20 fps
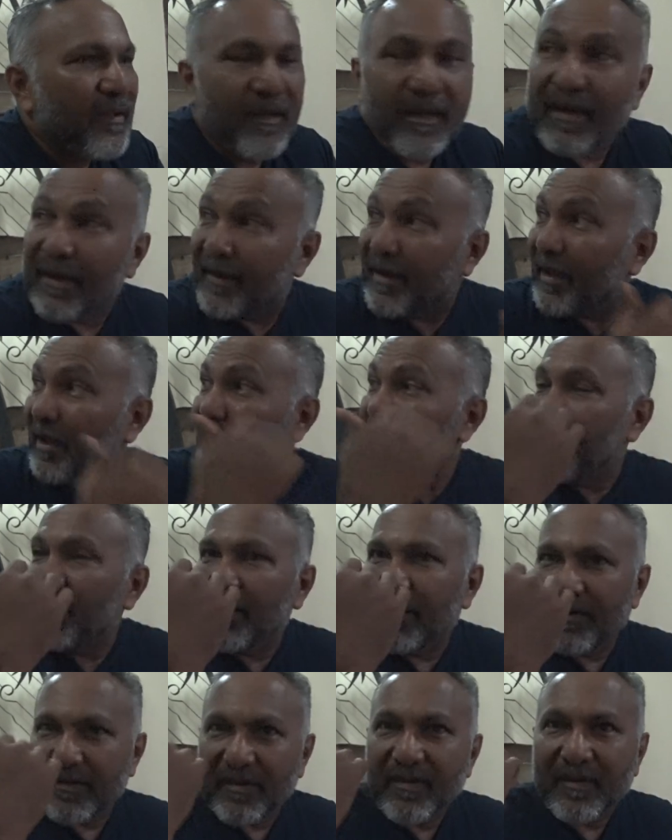I came
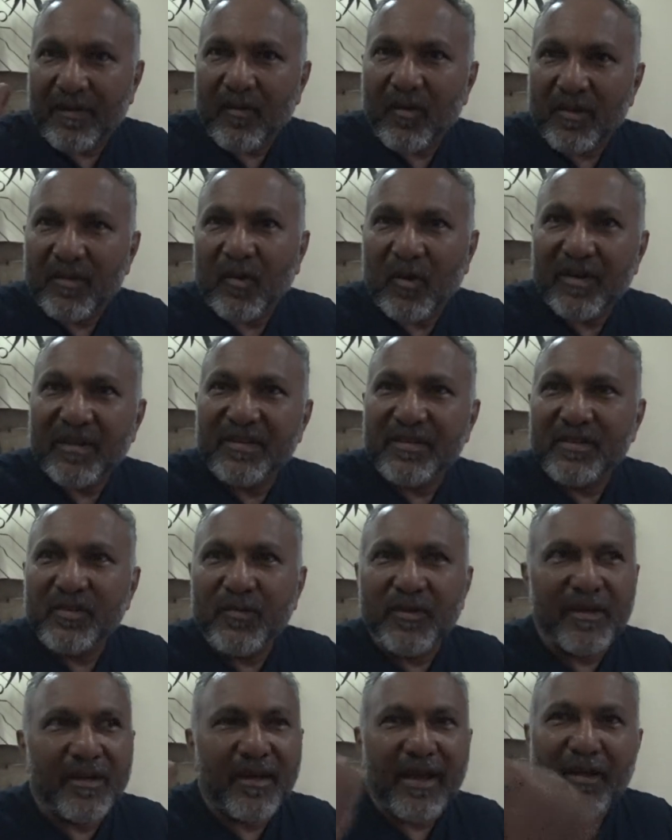here, all the auditions
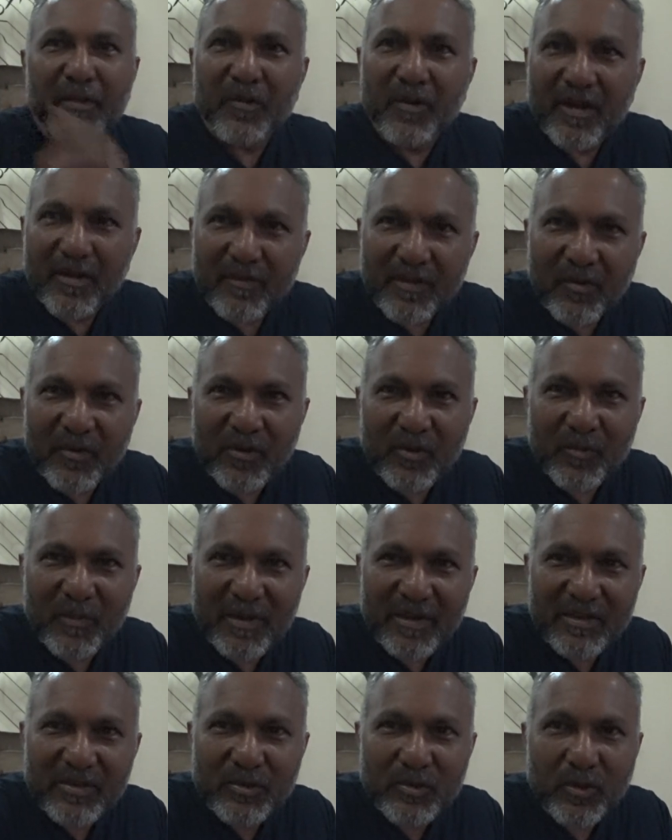were here. I thought they were going to
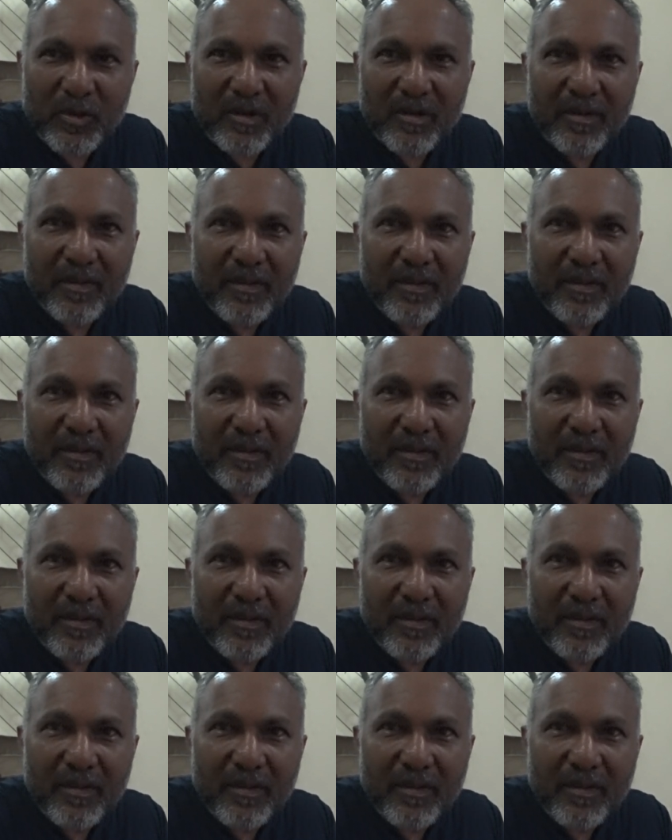play a joke.